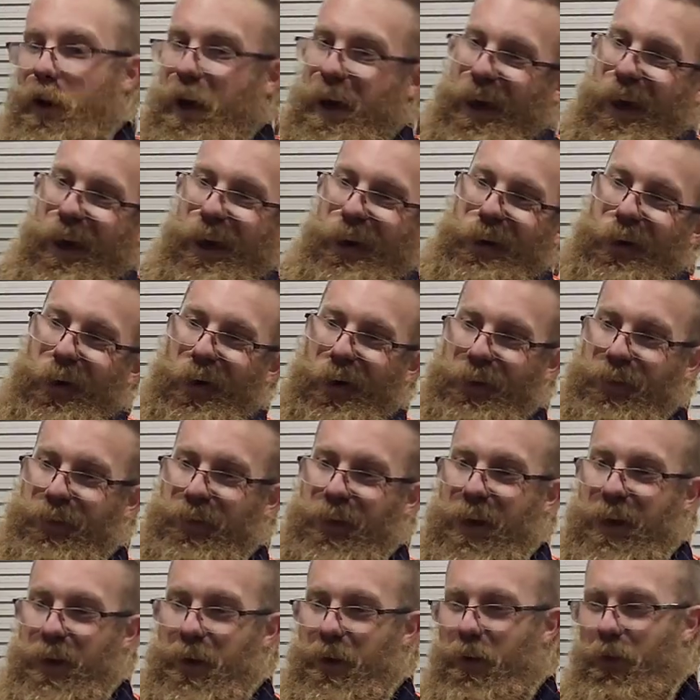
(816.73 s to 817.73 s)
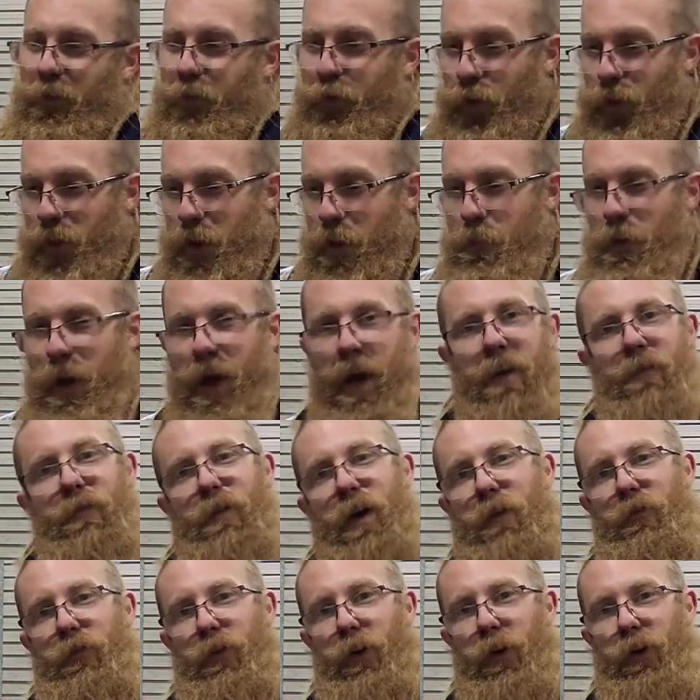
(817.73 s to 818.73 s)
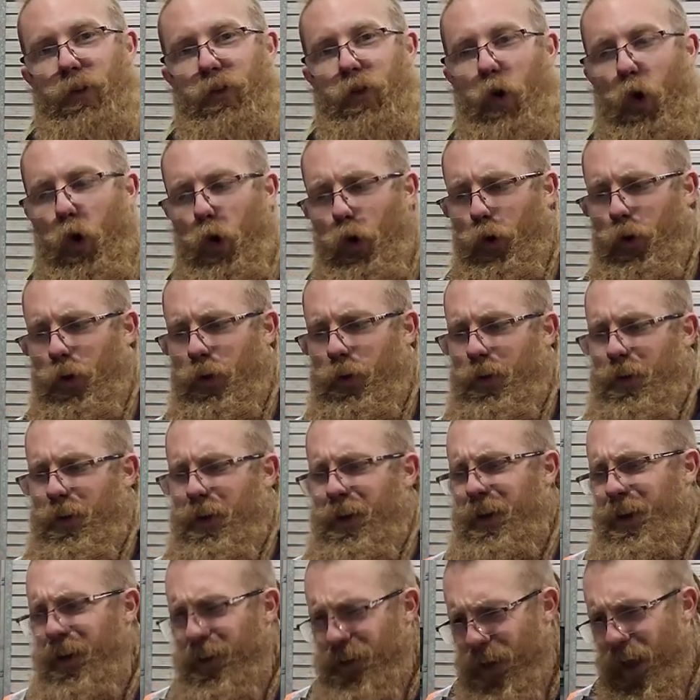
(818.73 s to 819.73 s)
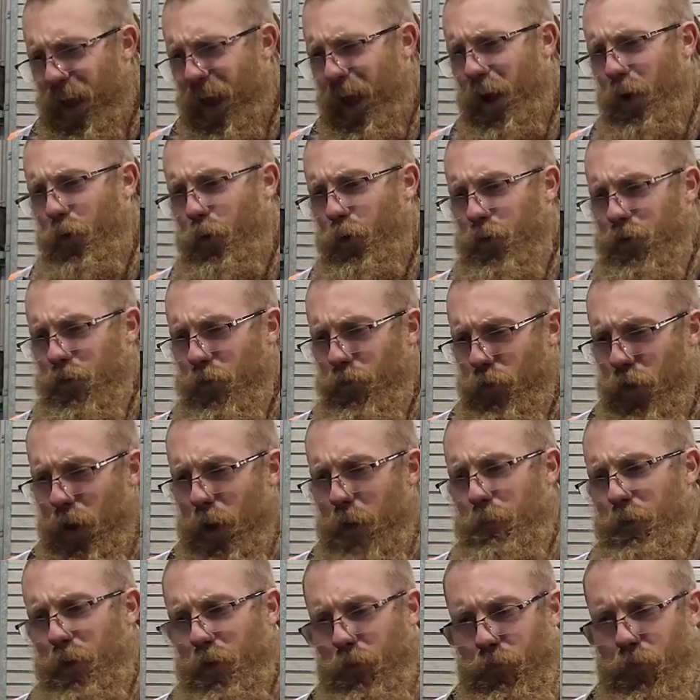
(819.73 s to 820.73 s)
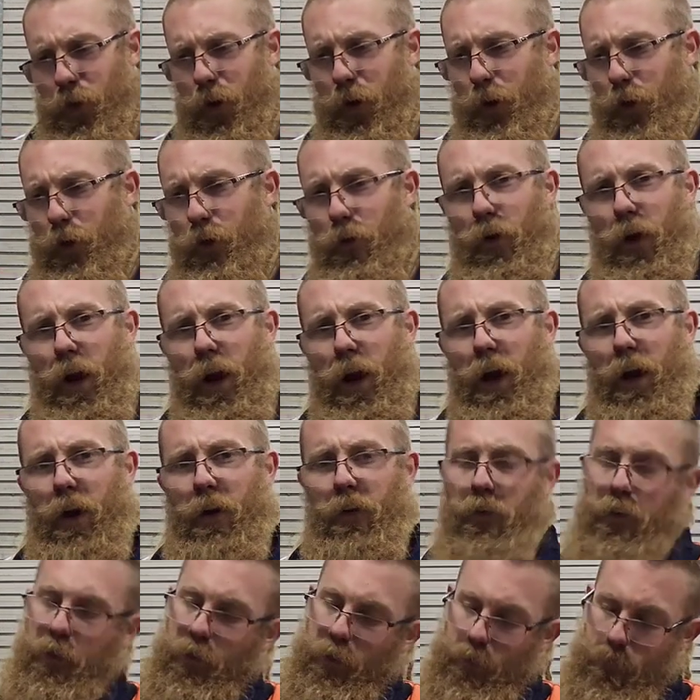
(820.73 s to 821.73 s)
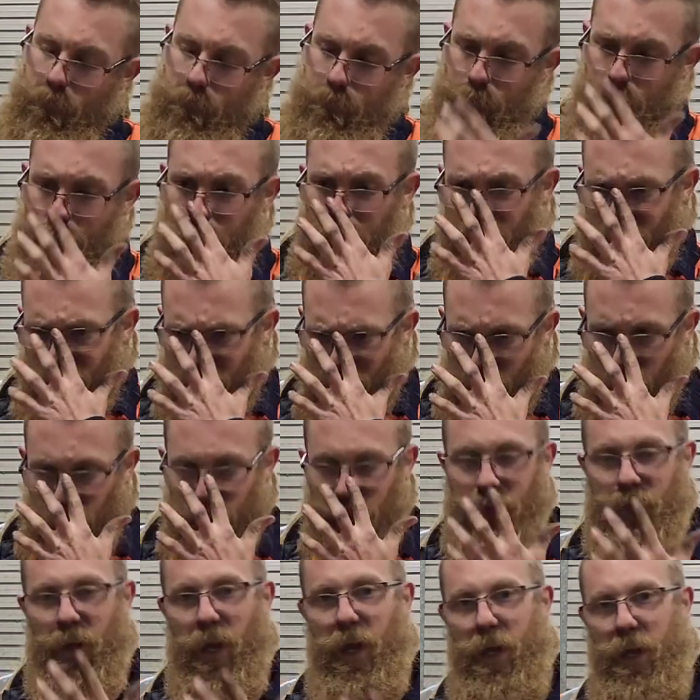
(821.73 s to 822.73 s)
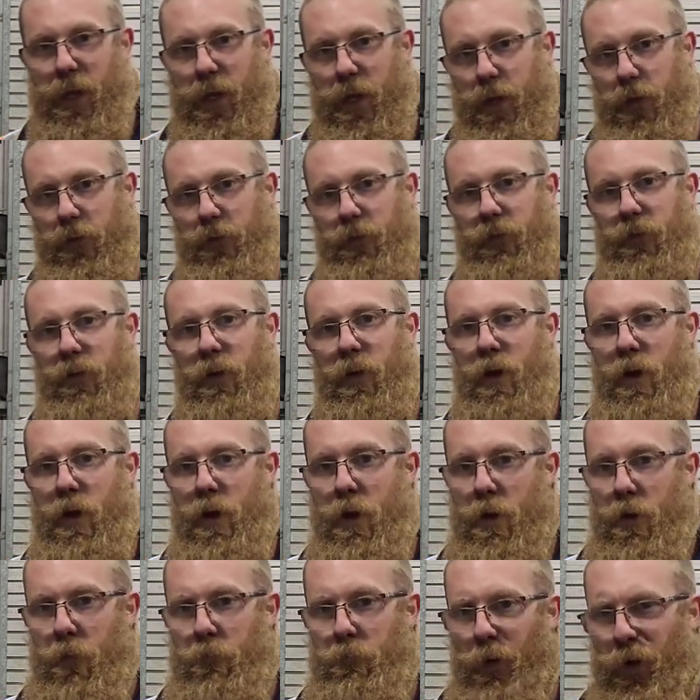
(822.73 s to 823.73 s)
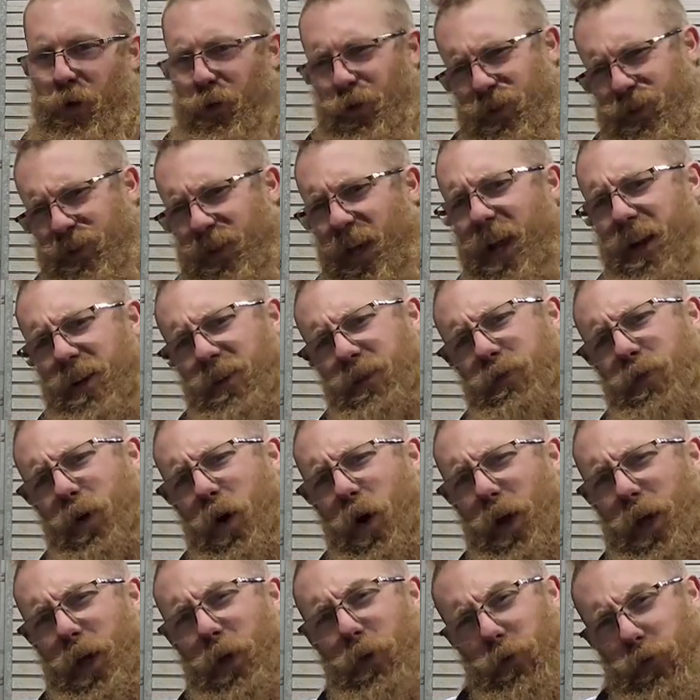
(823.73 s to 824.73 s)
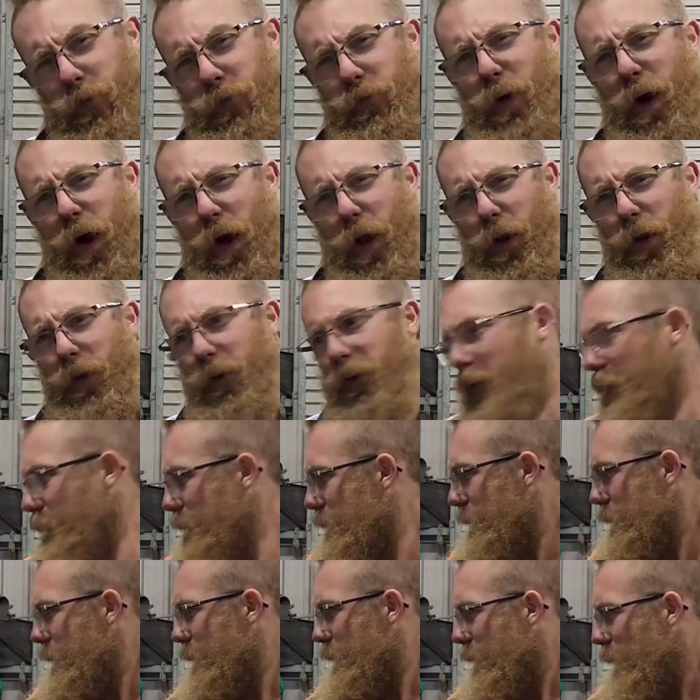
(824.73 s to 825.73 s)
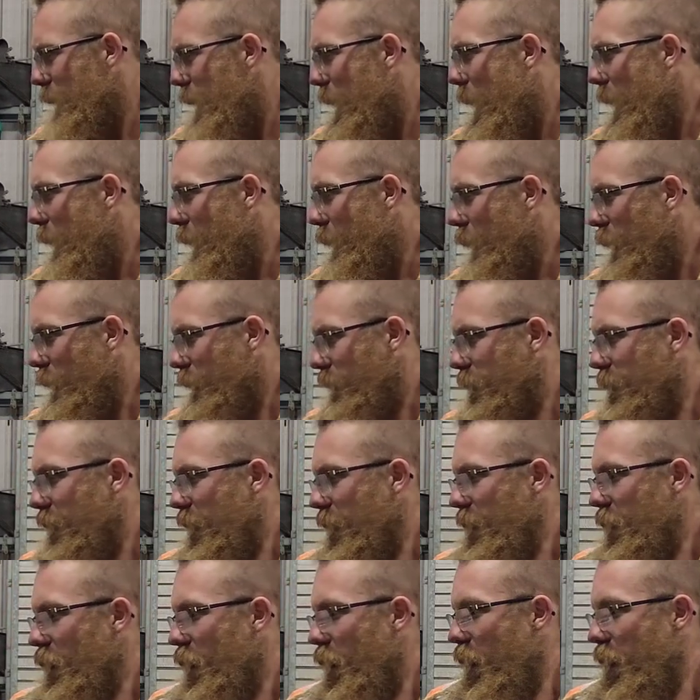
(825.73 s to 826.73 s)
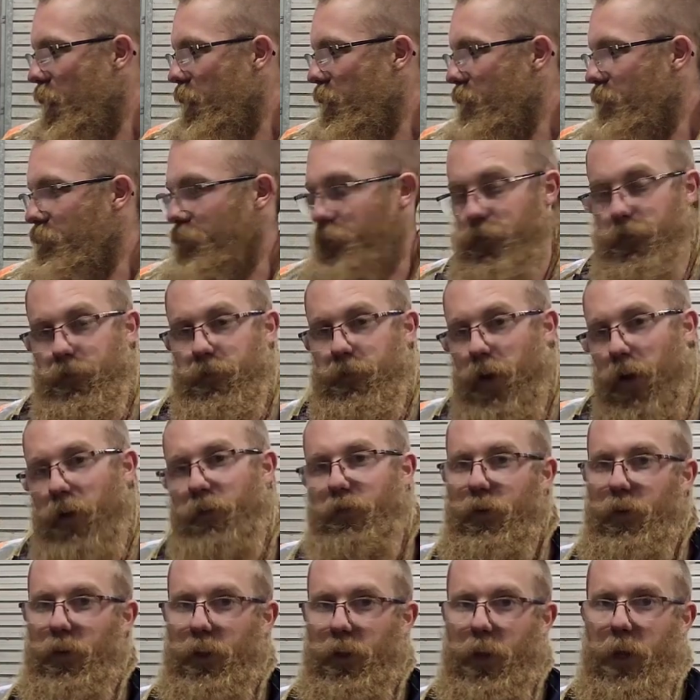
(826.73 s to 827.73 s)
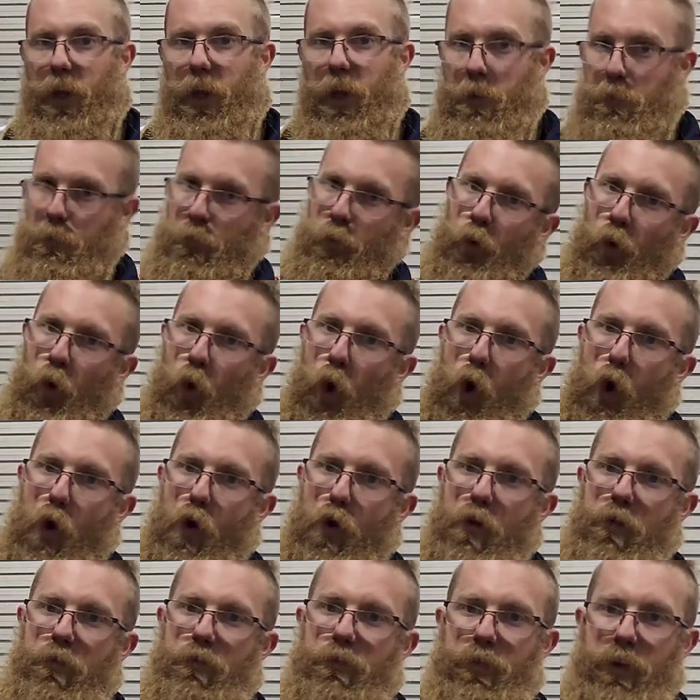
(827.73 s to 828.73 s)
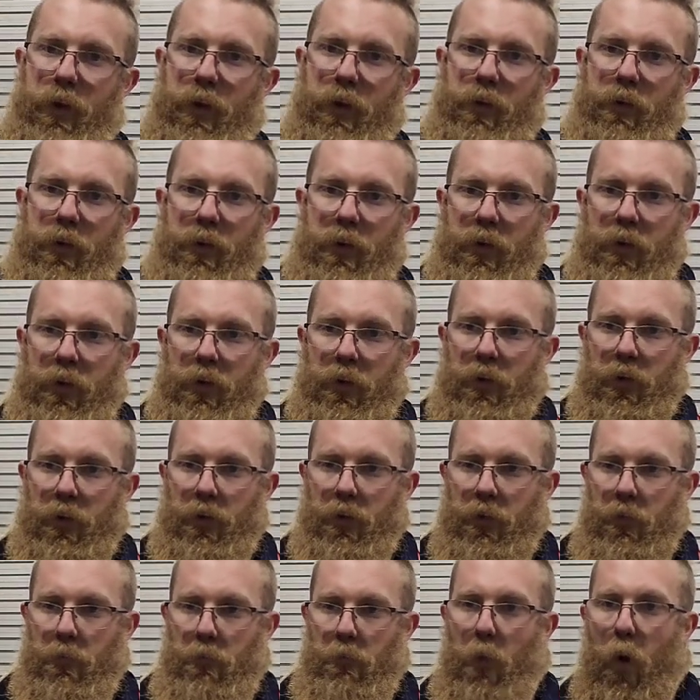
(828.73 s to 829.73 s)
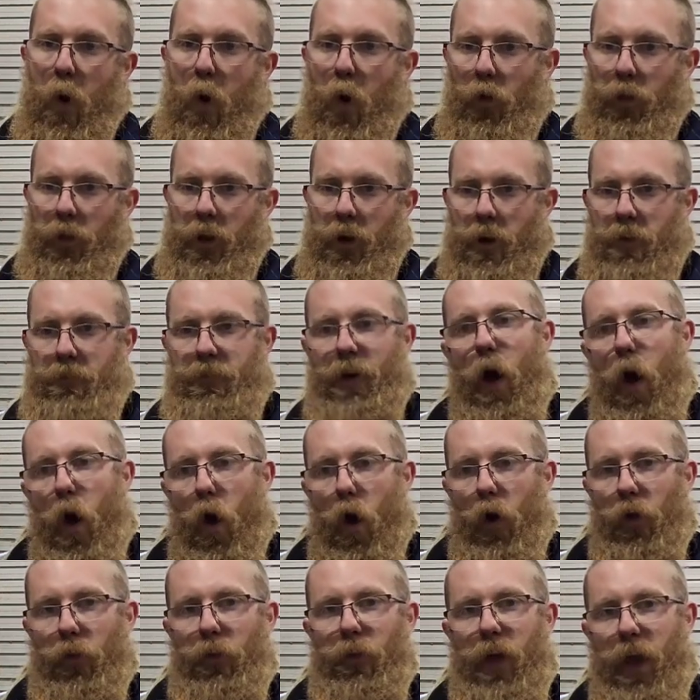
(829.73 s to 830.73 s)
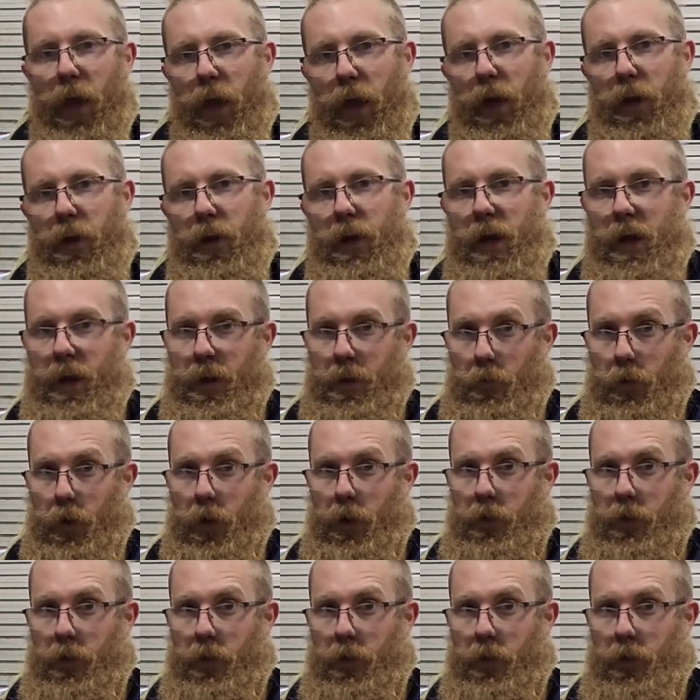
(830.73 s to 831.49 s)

And I think for the amount of effort it took, yeah, it was a fair bit of fucking around, and it was tedious, but it was satisfying, it was fun. And I think I've definitely improved more than I've hurt the head anyway.